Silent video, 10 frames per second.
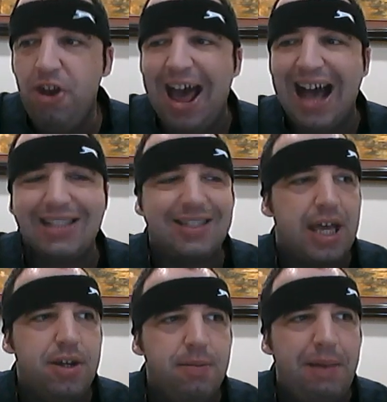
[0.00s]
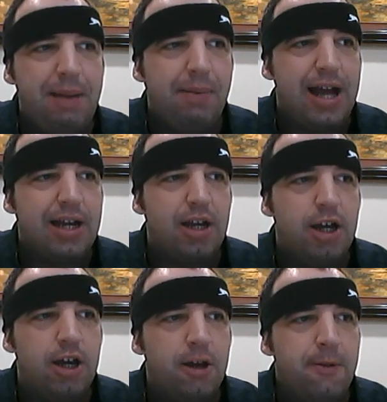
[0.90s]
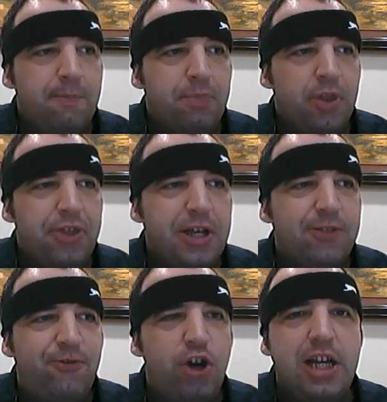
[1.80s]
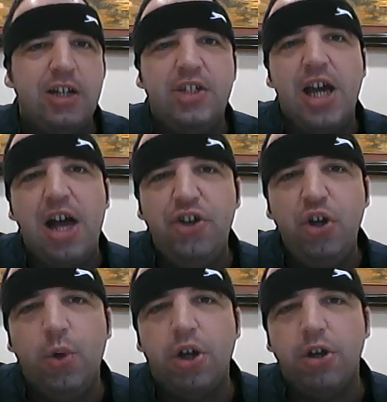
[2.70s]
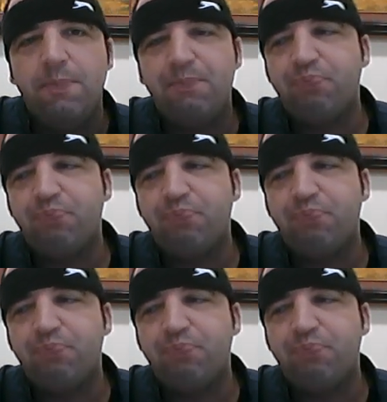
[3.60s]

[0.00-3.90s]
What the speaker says: accent, people aren't going to think it's funny because you can't do one.